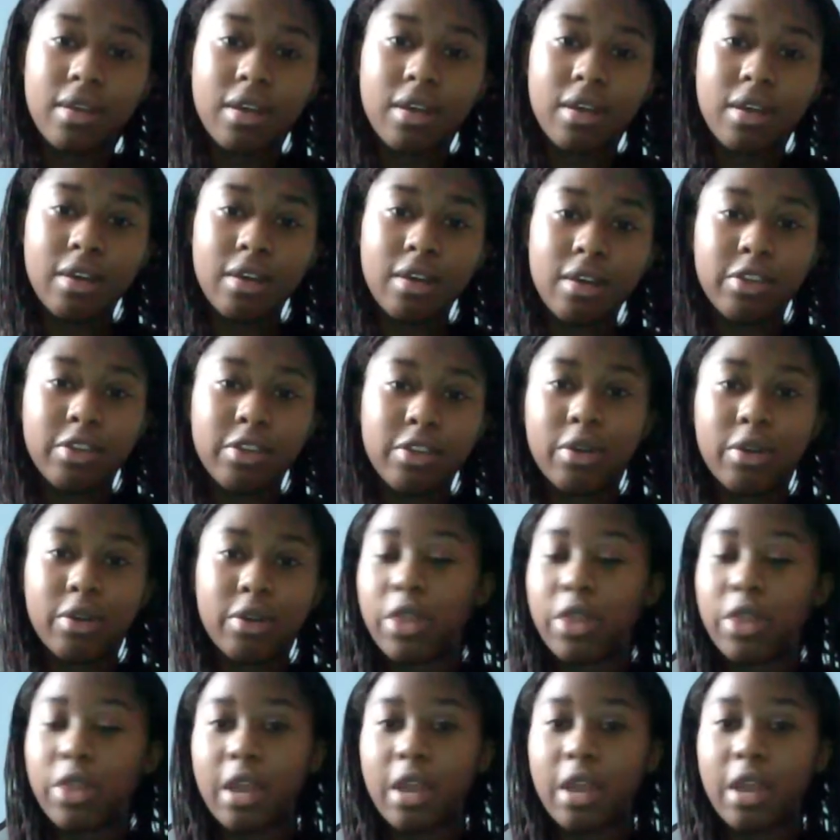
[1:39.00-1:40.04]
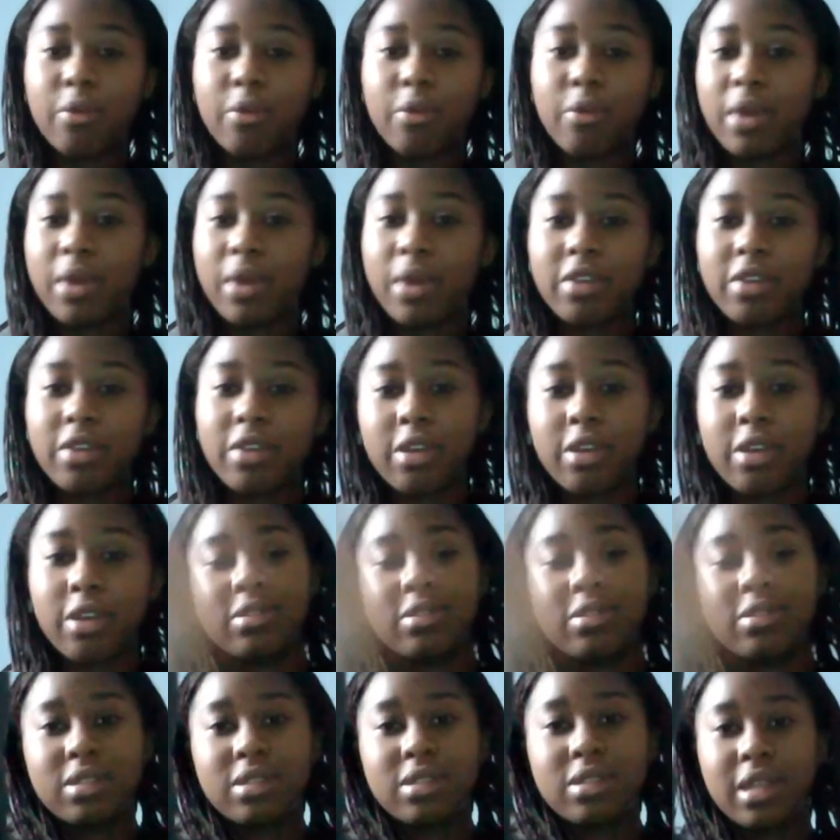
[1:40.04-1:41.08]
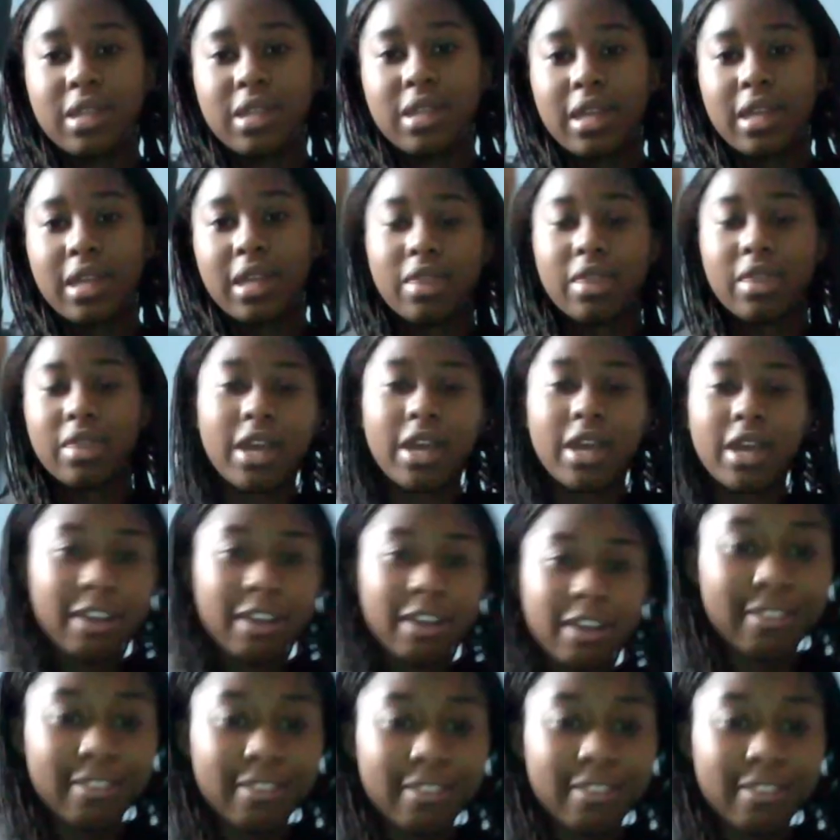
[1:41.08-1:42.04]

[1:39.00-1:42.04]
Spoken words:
of your thing, whatever you use to get the height.